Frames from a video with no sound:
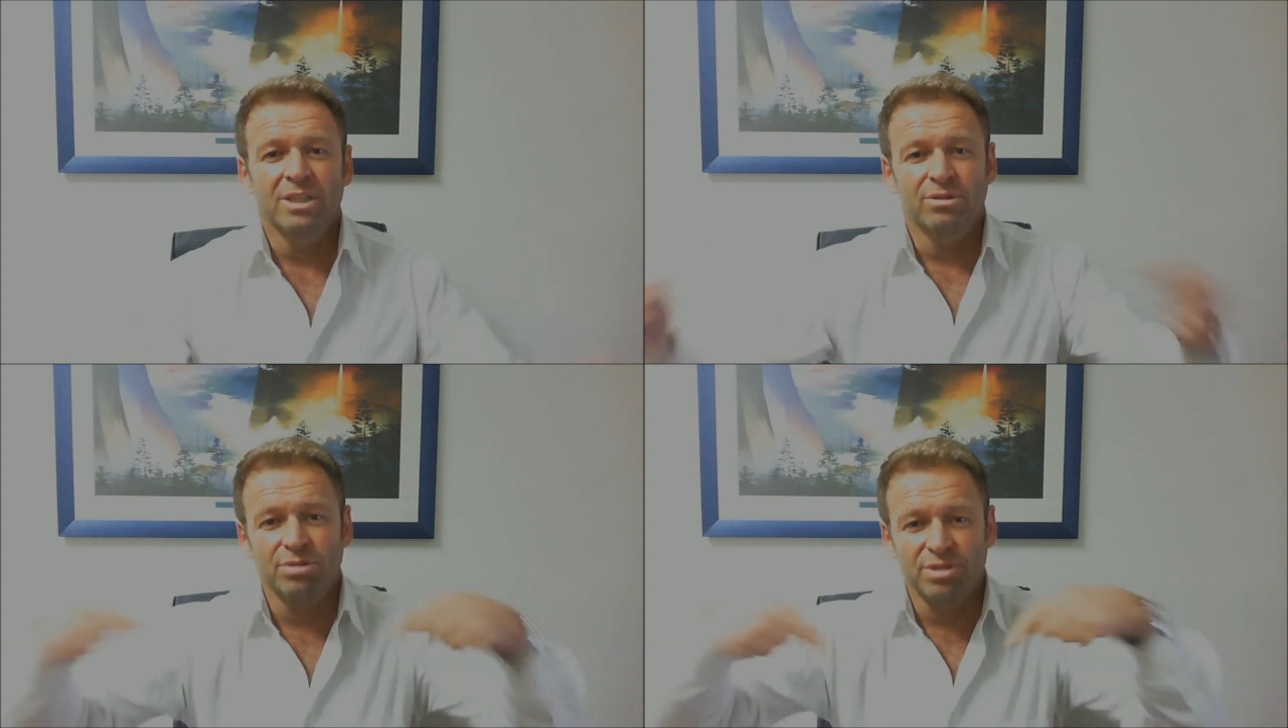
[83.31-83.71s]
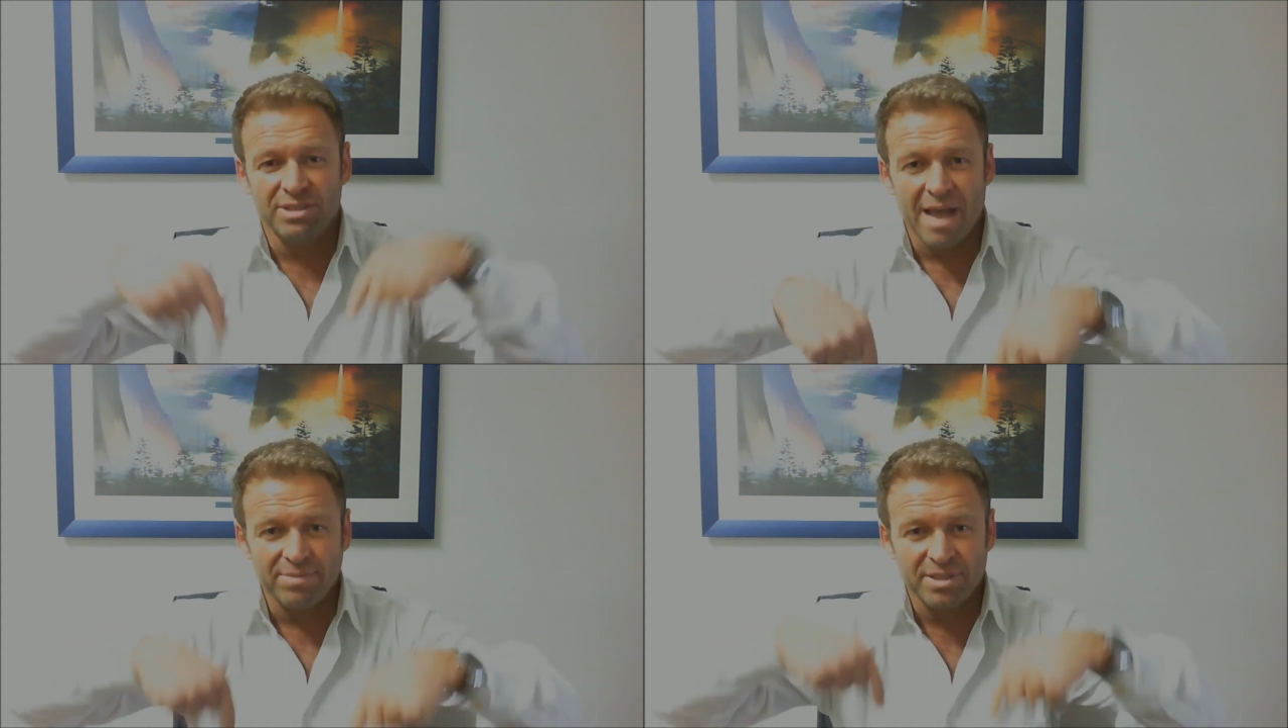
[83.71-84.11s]
to
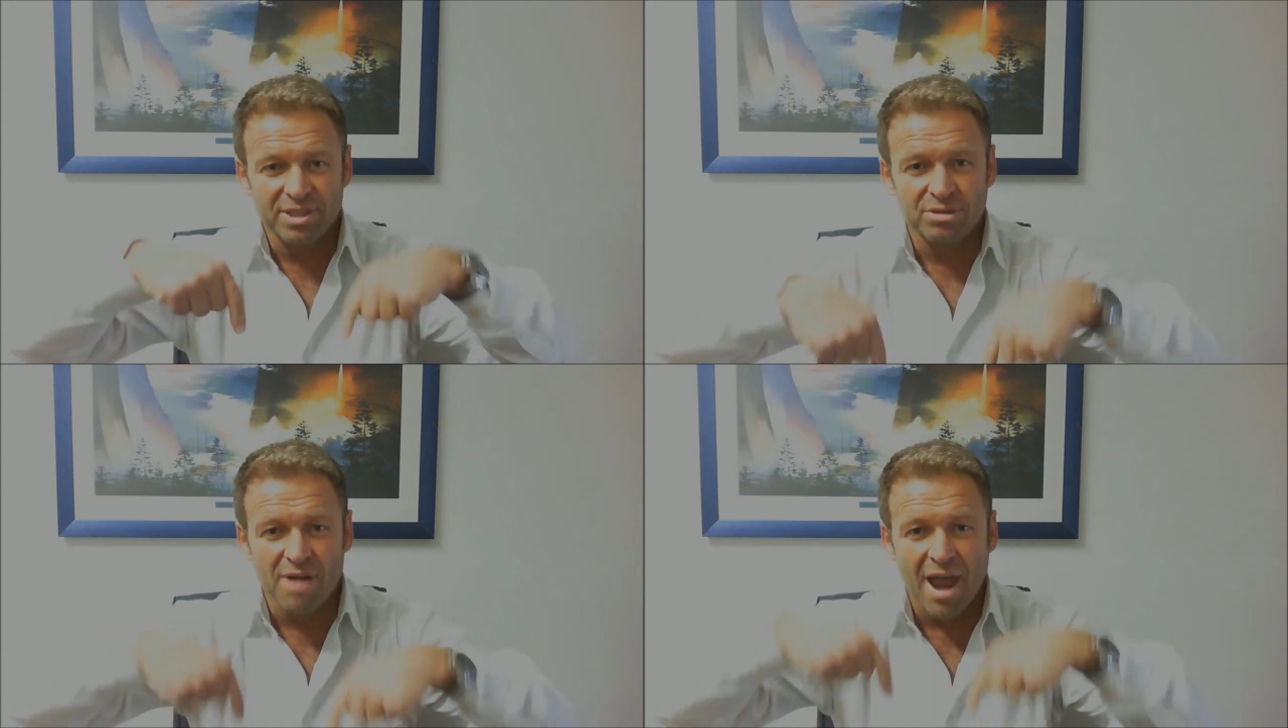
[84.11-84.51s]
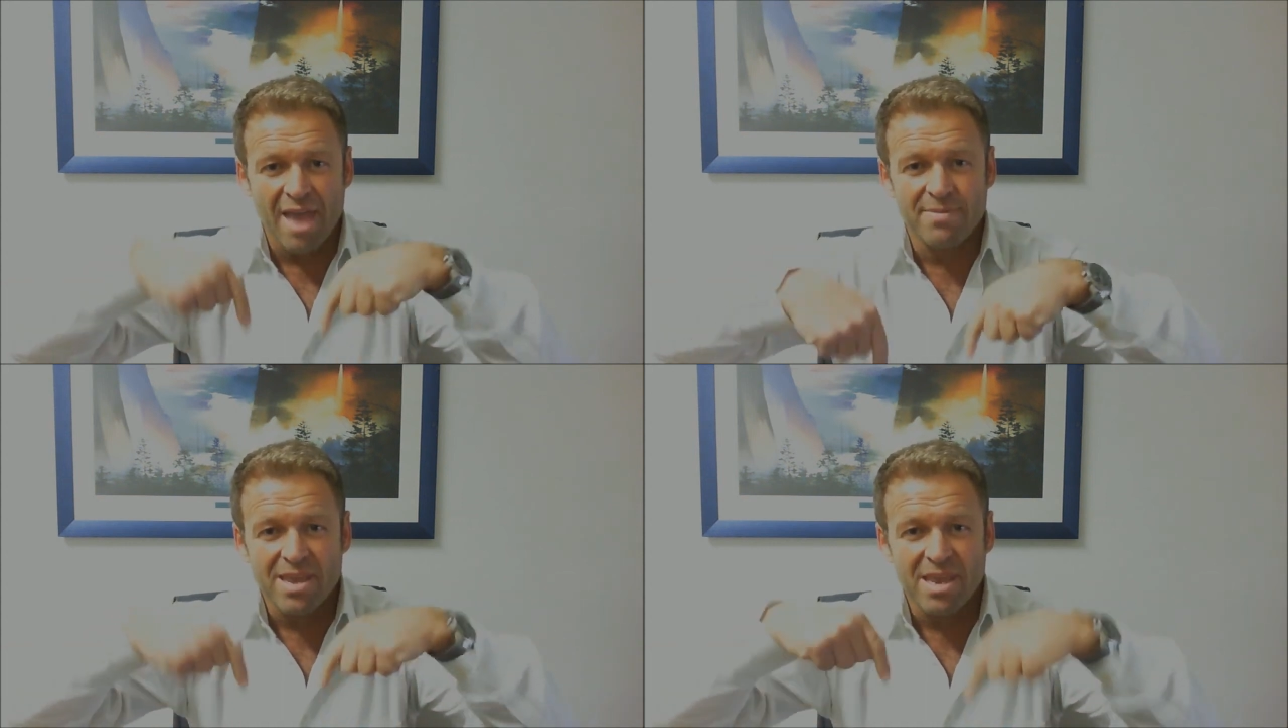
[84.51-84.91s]

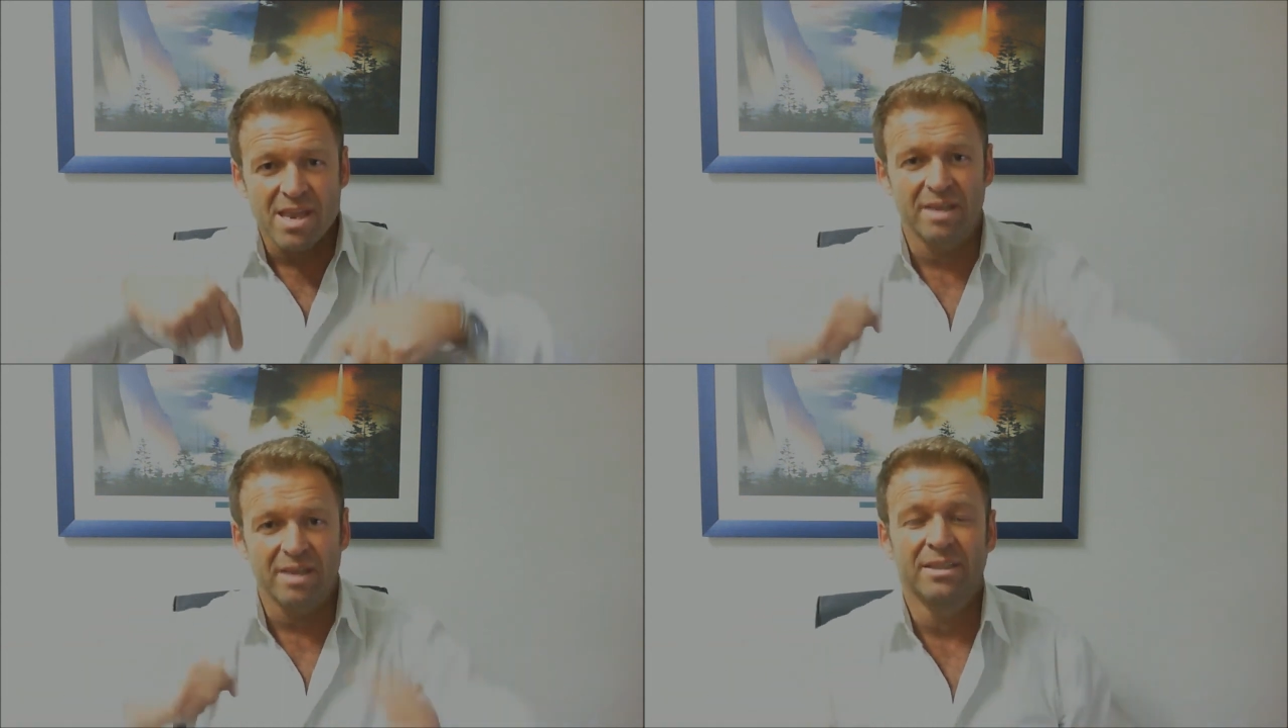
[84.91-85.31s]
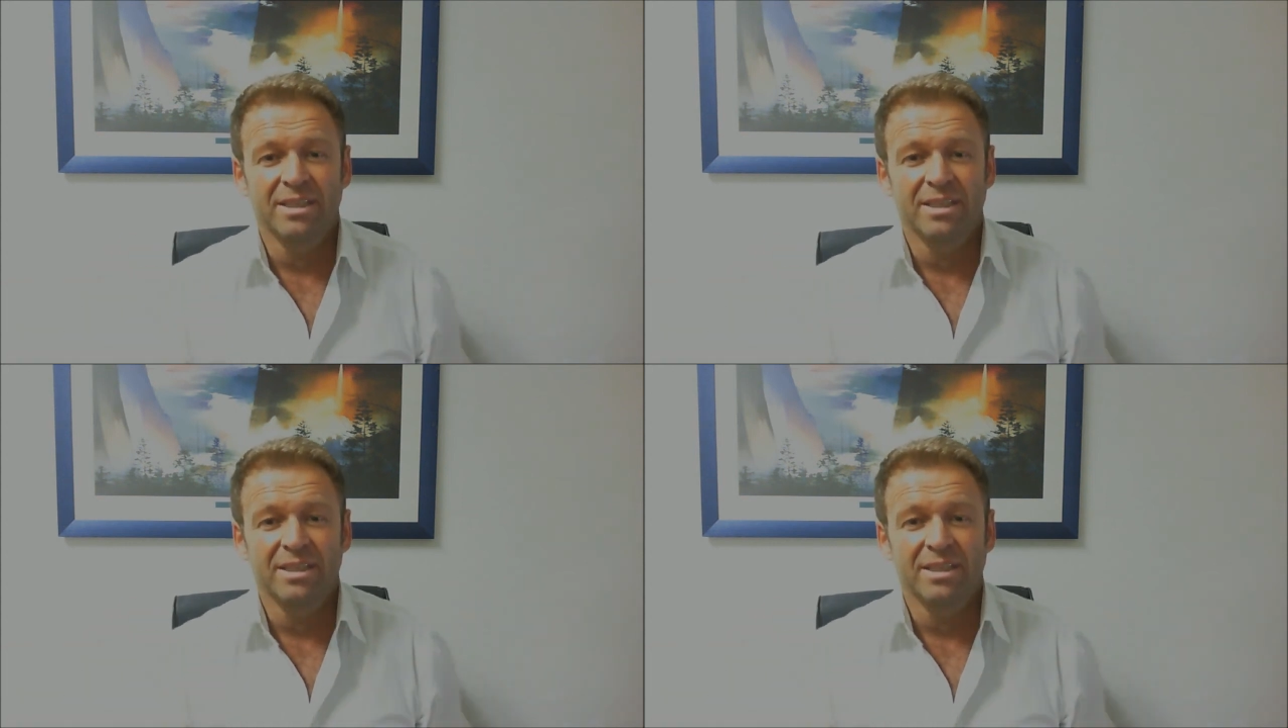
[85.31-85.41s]
subscribe here